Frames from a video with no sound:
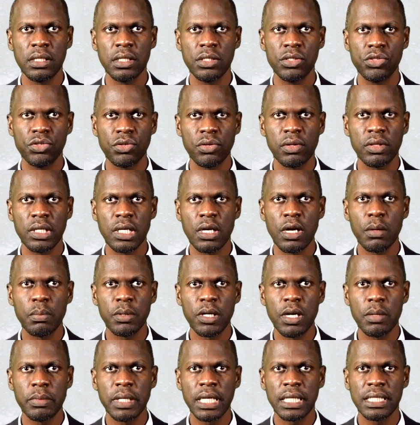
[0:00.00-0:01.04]
during the
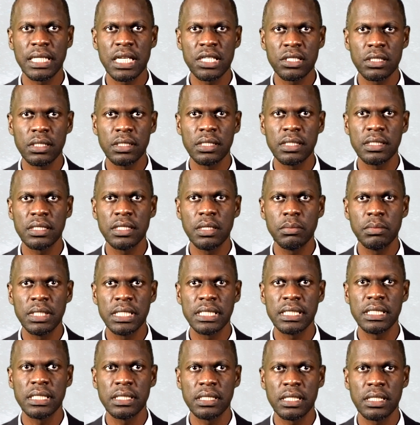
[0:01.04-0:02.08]
upcoming National Assembly
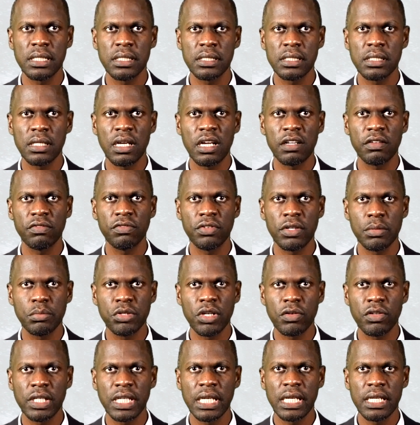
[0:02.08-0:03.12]
sittings on
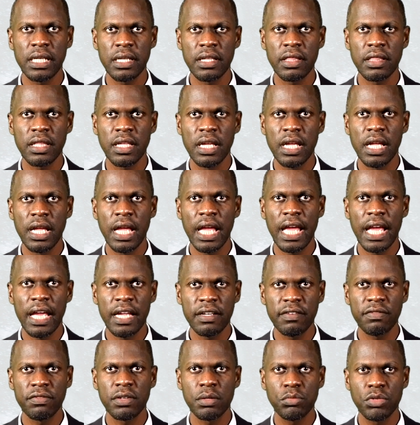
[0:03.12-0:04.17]
February 8th
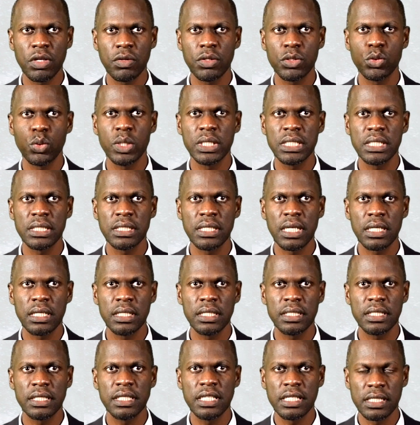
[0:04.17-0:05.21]
and February
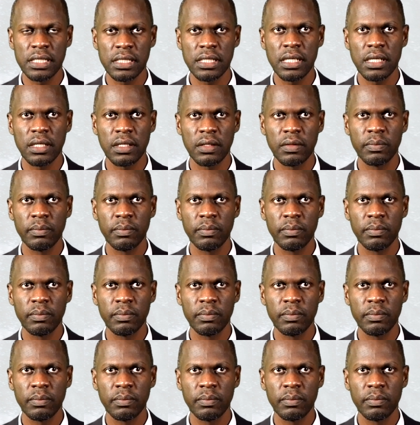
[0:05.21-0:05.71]
22nd this year.